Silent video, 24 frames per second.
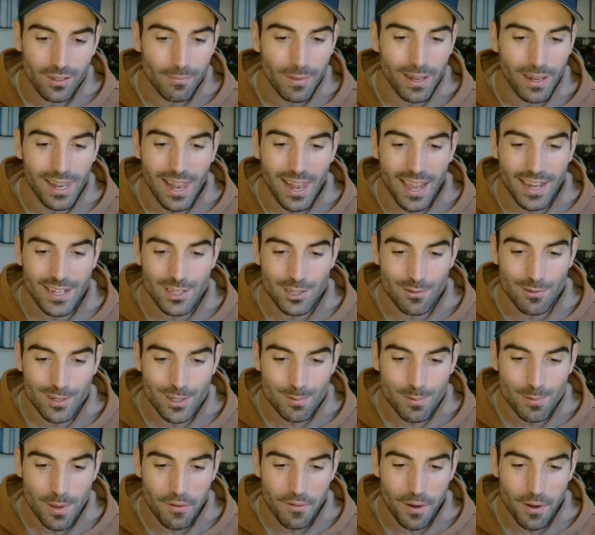Malaysia
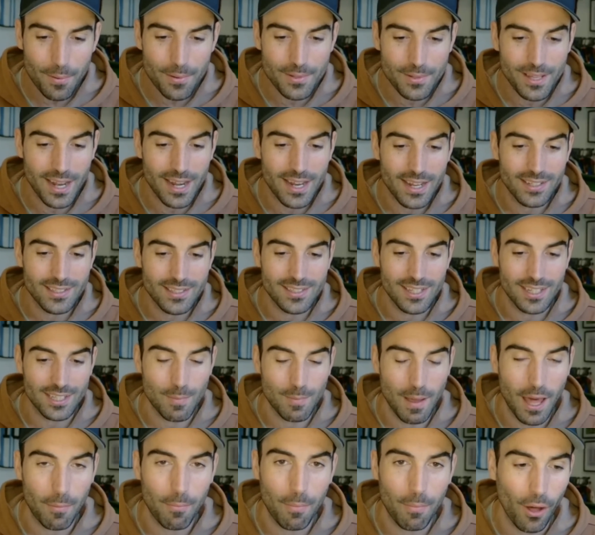as well represented,
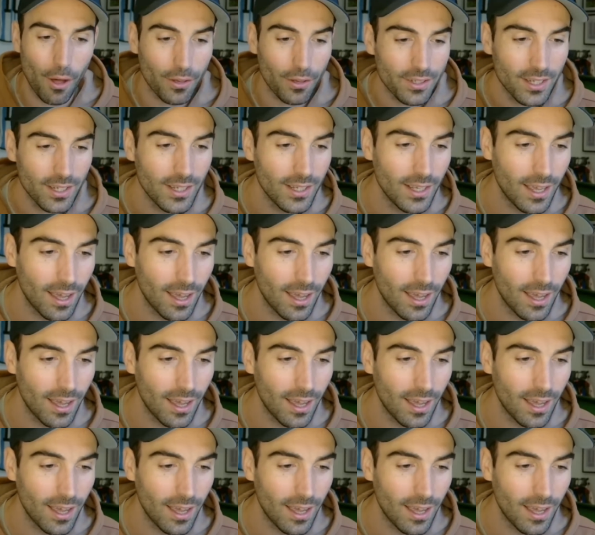6-man pod.